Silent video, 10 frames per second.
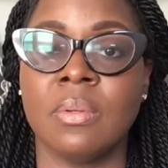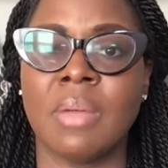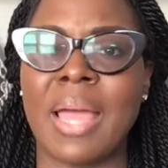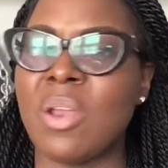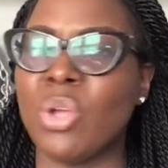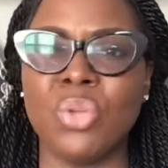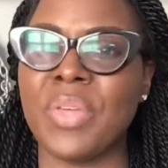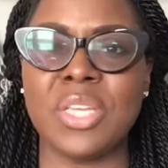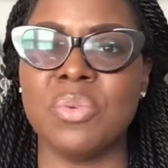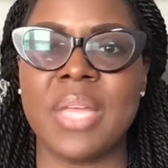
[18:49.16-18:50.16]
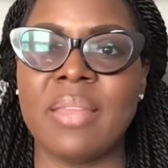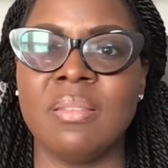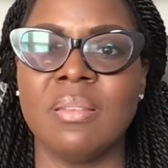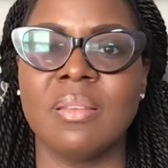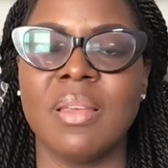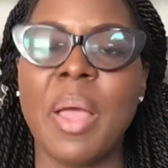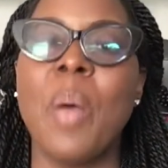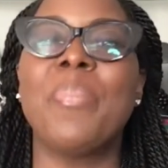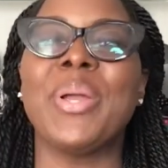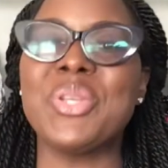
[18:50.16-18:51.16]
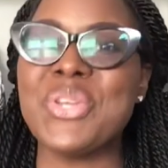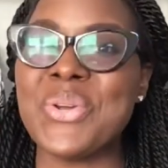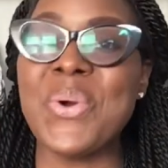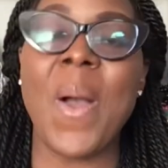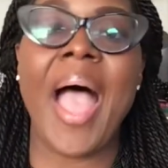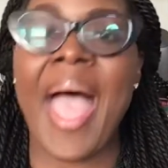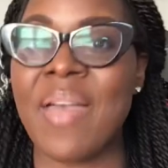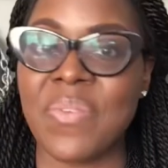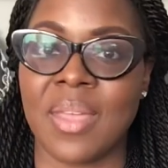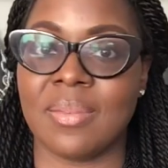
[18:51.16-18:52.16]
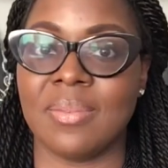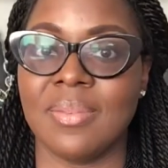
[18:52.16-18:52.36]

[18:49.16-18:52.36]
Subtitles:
I know you think you didn't, but you have it.